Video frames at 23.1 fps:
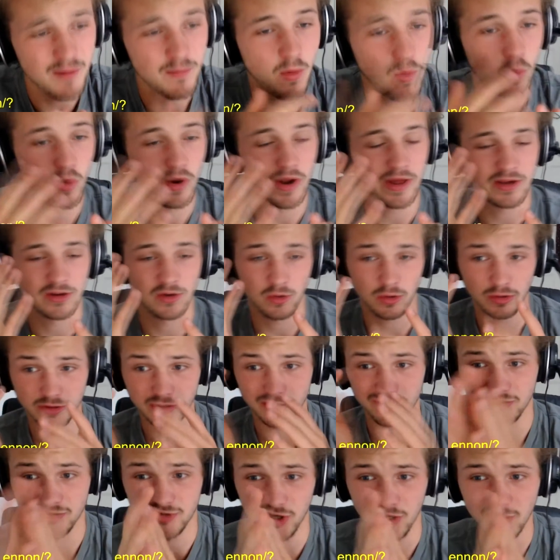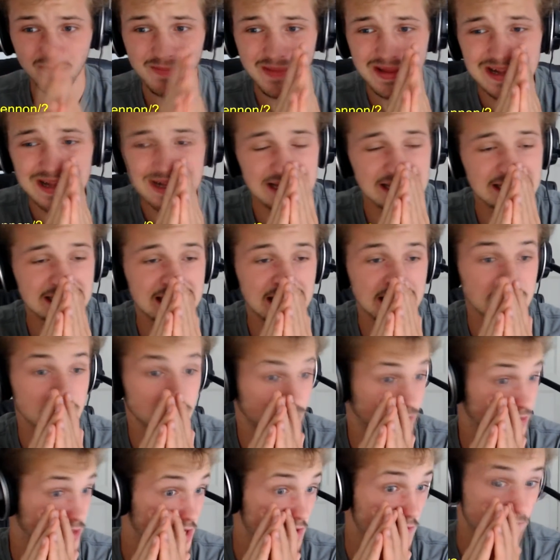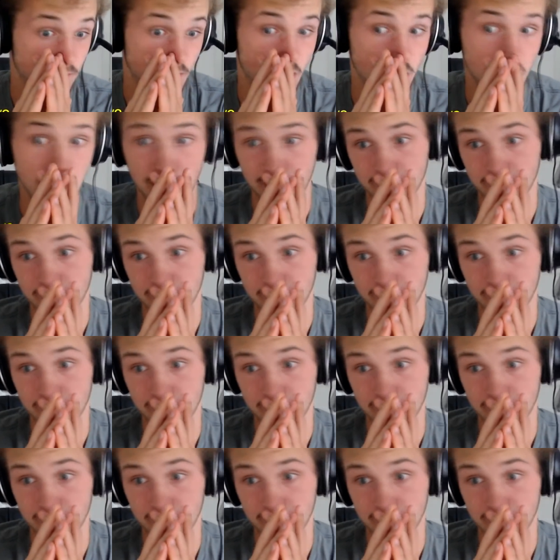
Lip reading: What I could also do is get some Defog